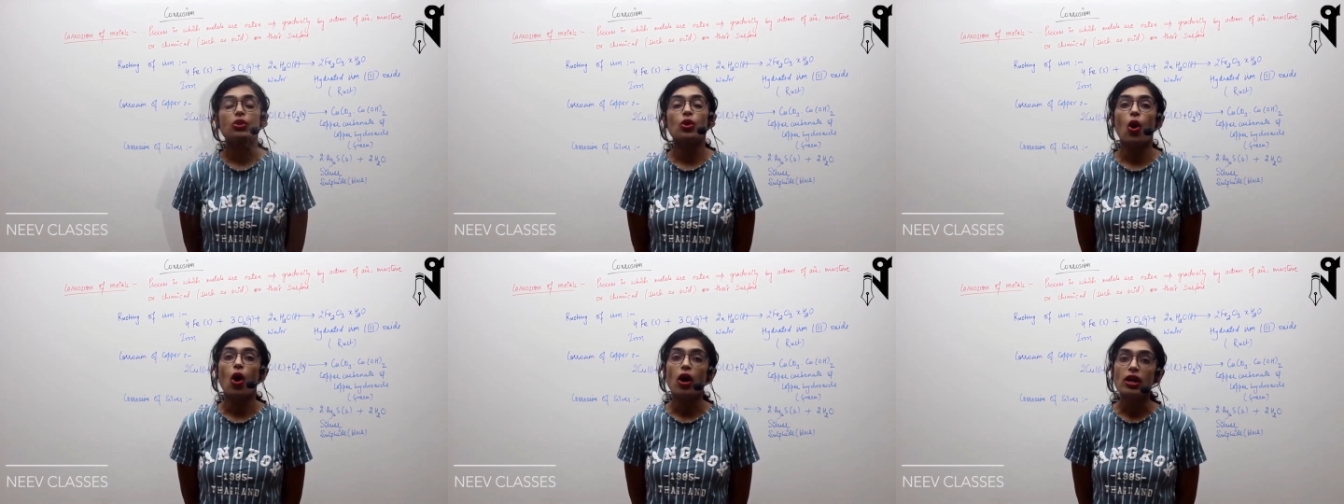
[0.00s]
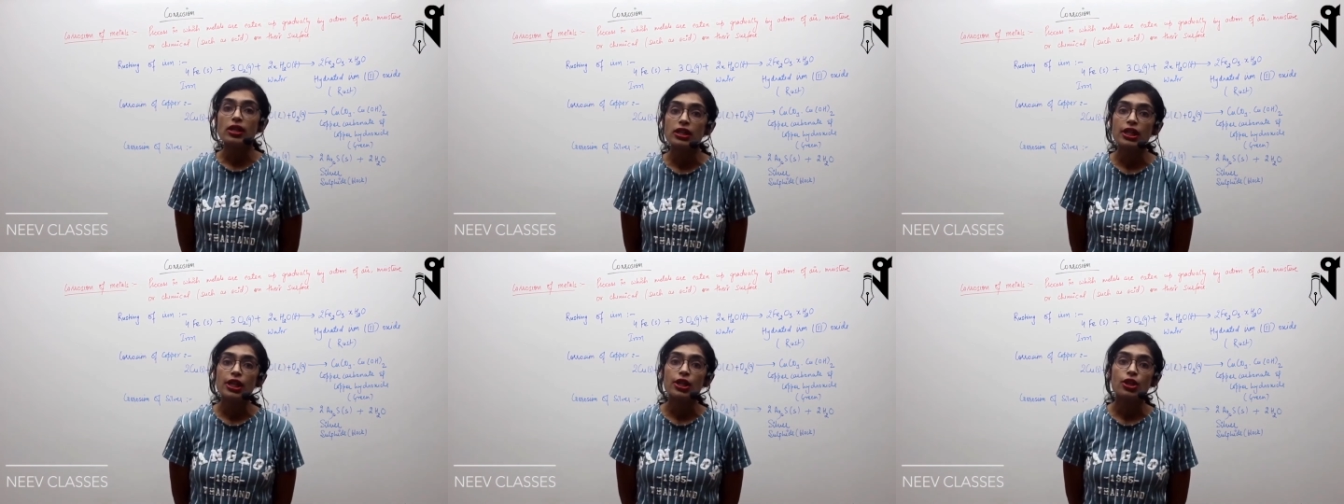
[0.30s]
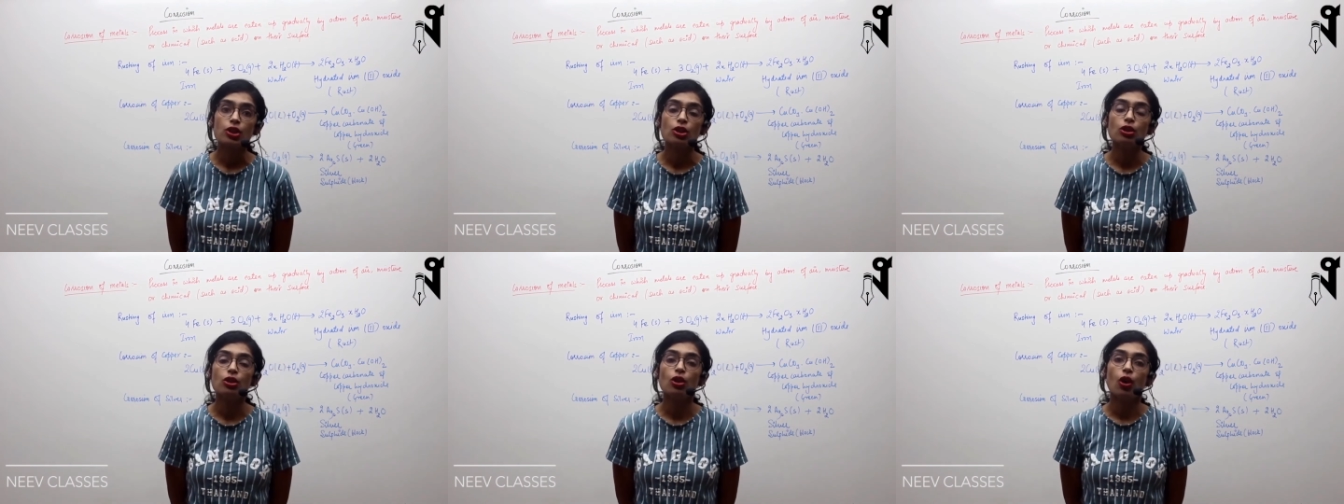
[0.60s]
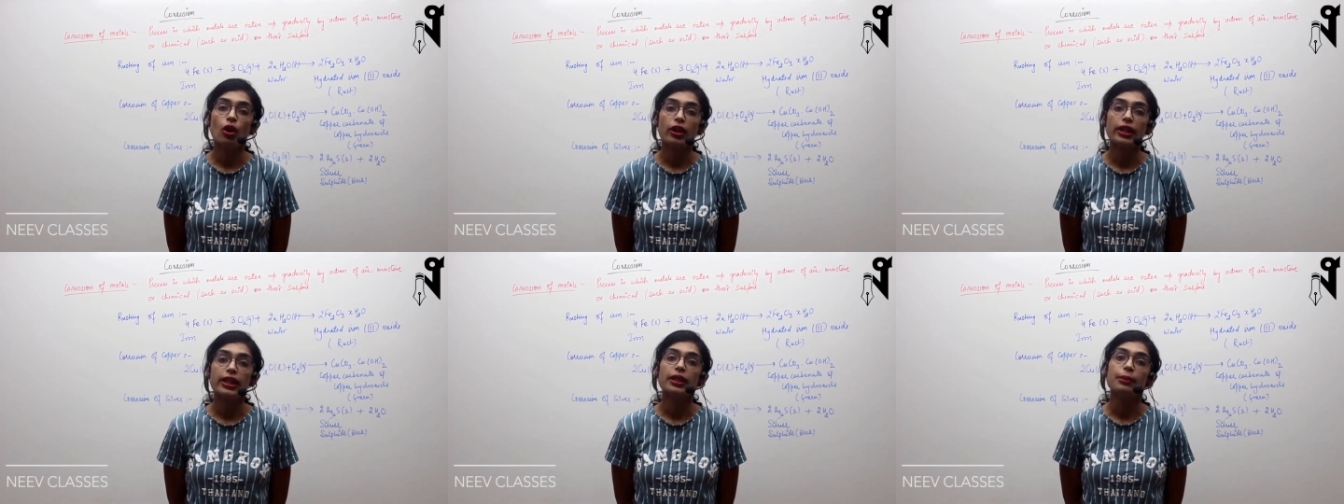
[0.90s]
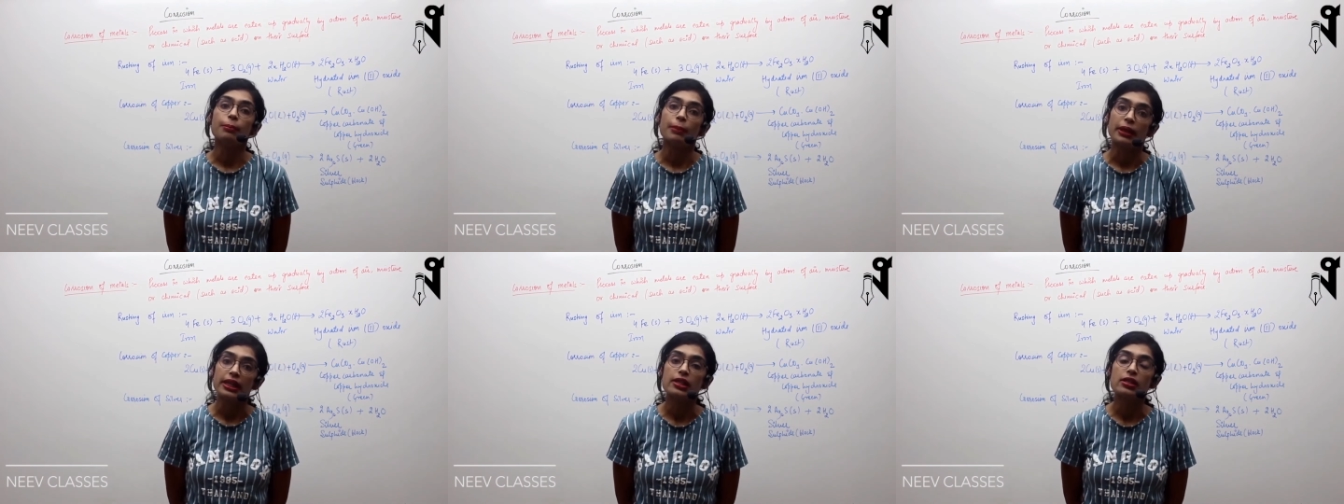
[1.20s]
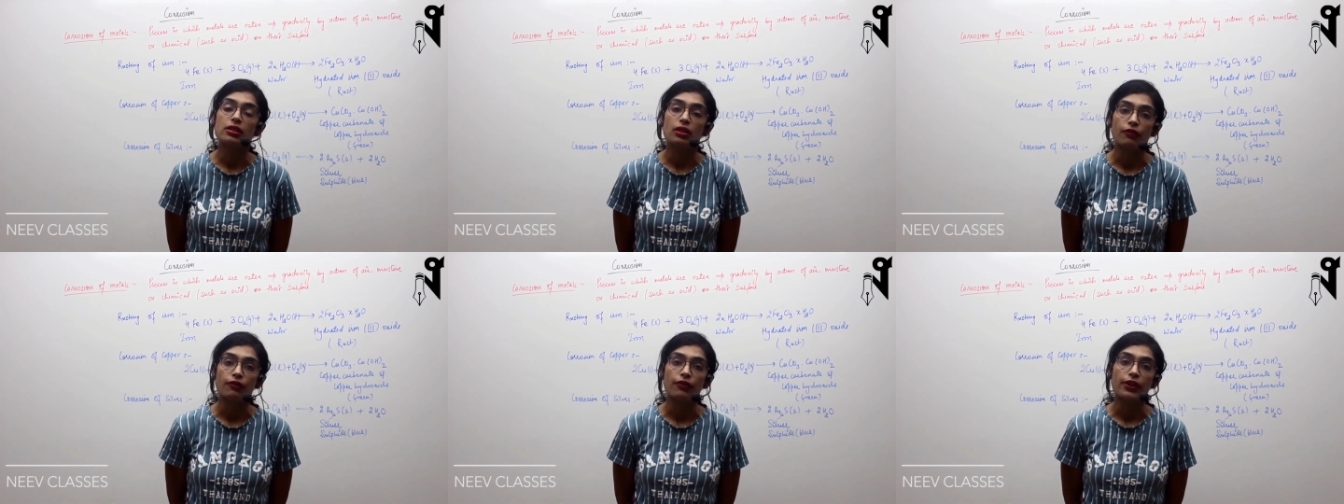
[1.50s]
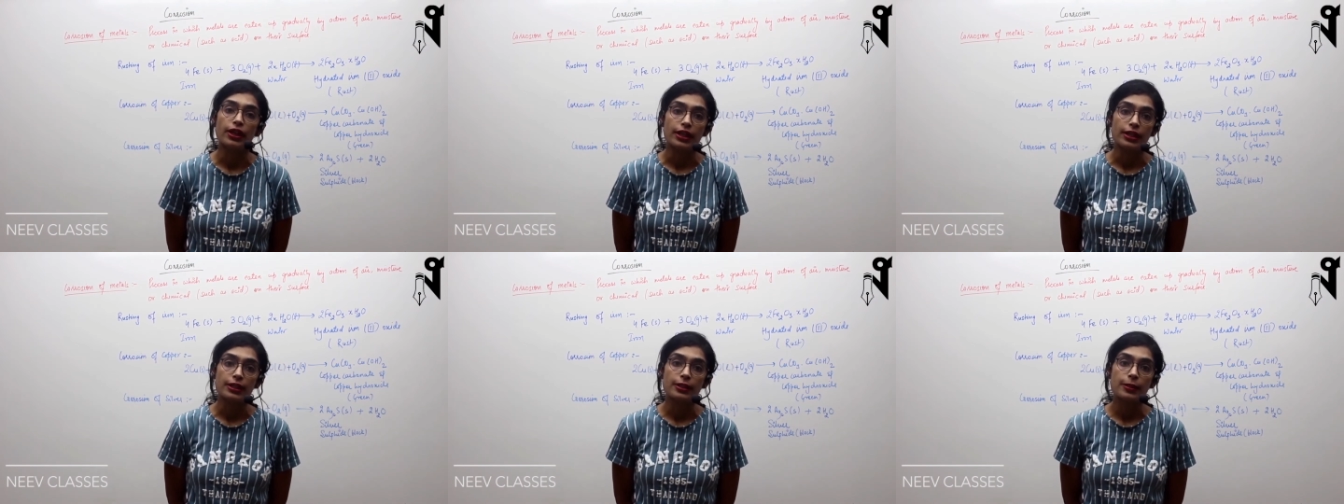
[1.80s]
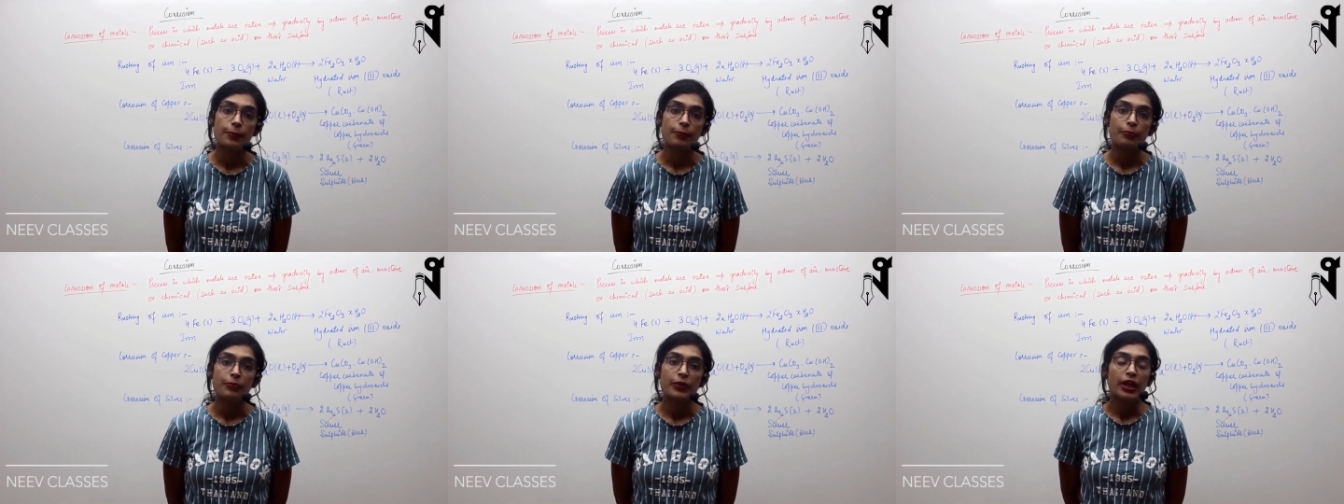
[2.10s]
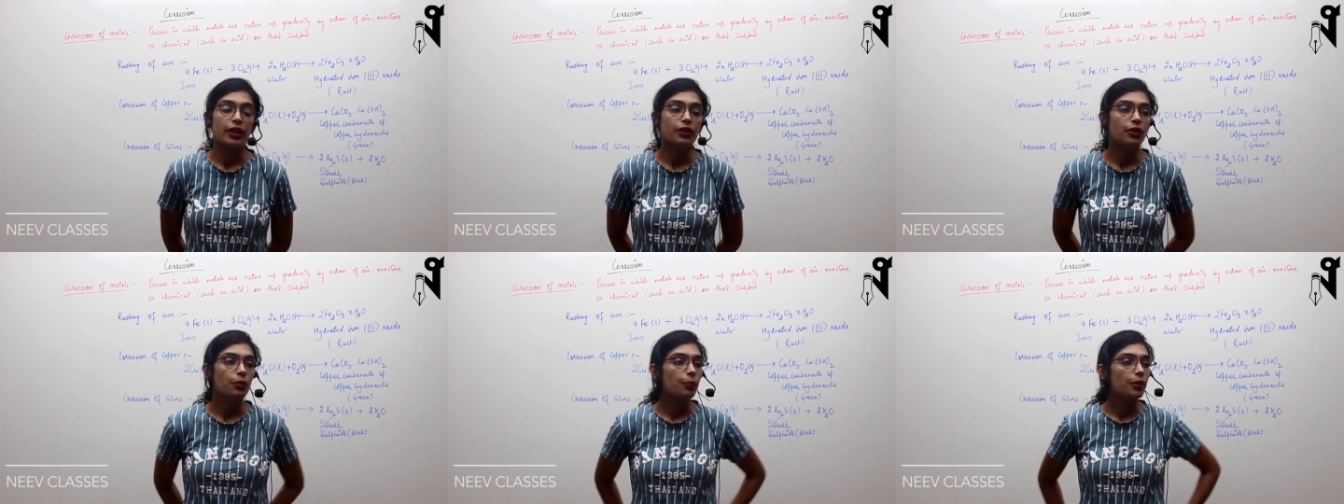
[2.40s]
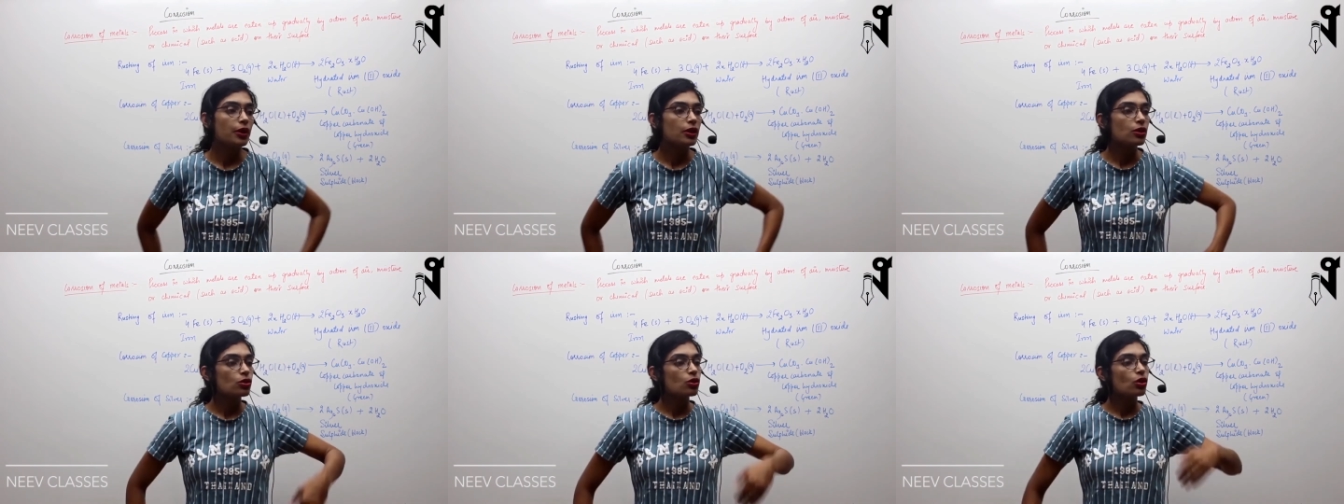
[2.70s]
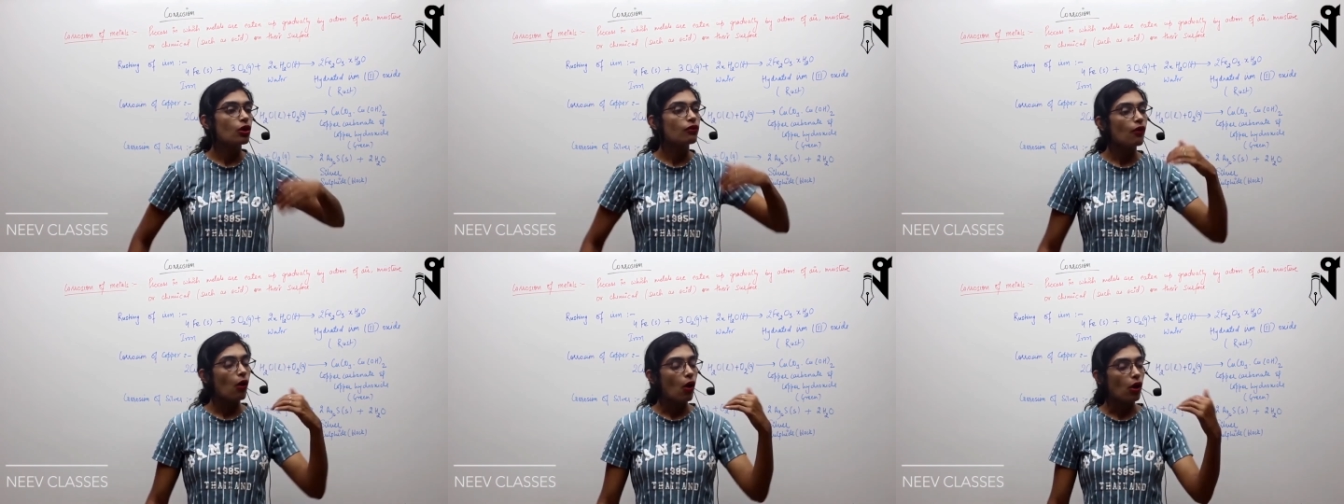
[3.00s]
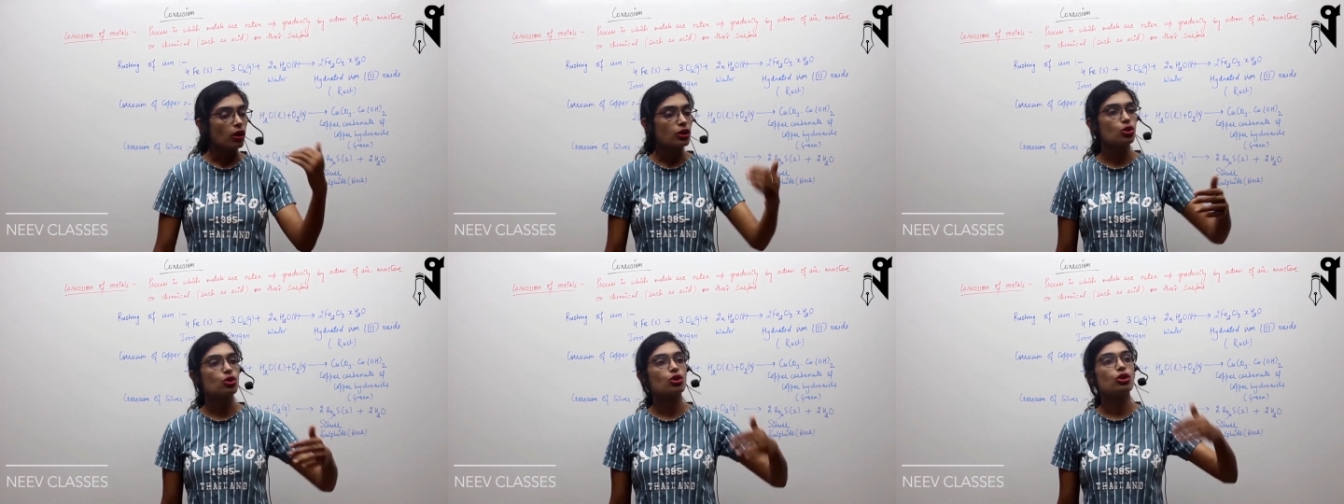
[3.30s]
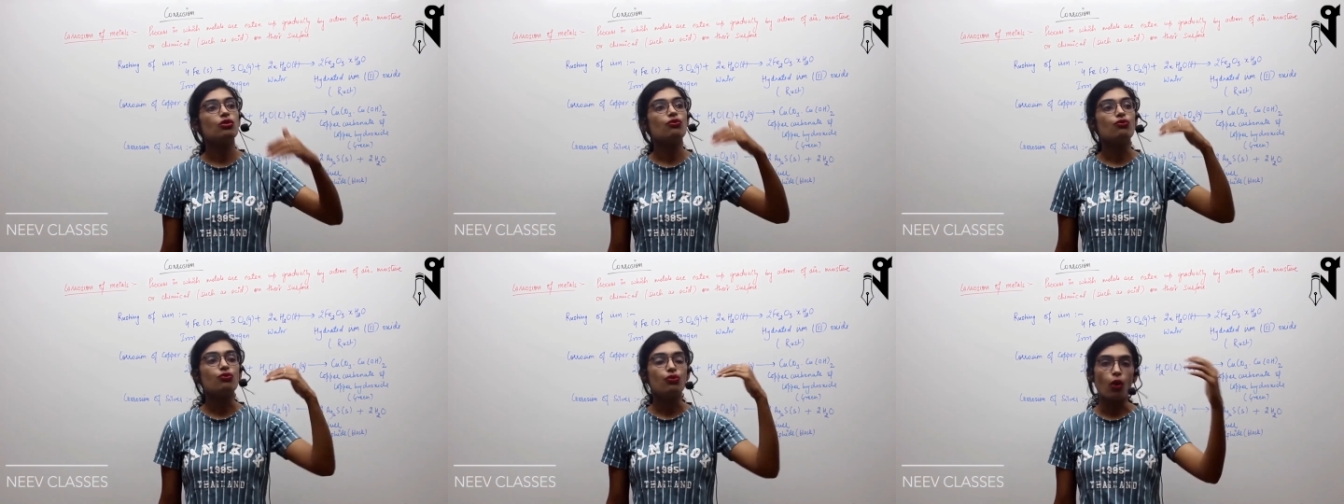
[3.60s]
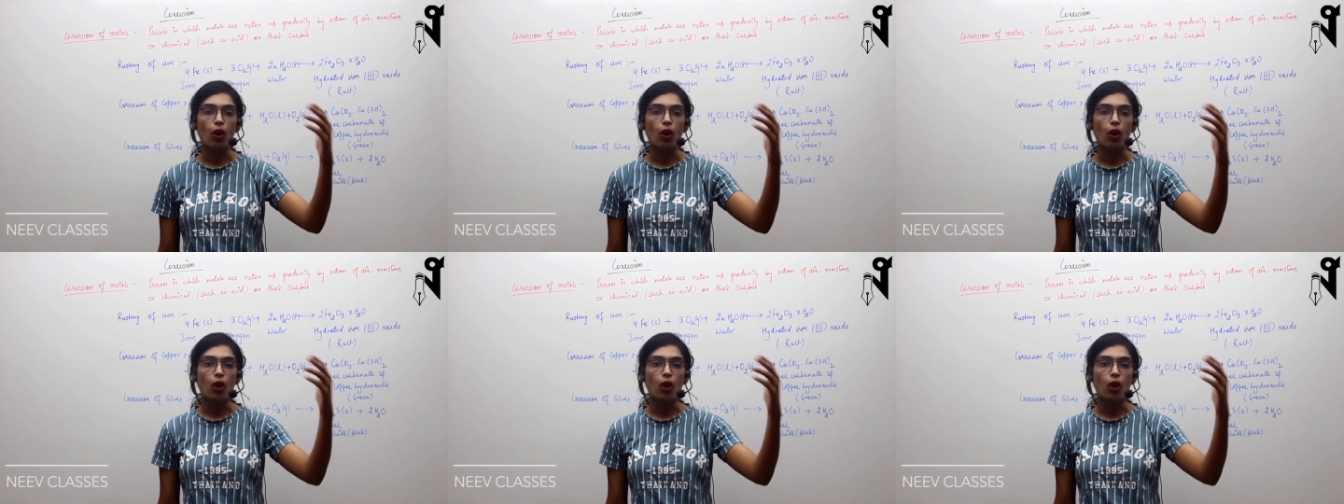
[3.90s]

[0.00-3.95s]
oxidation on any metal surface in the presence of oxygen,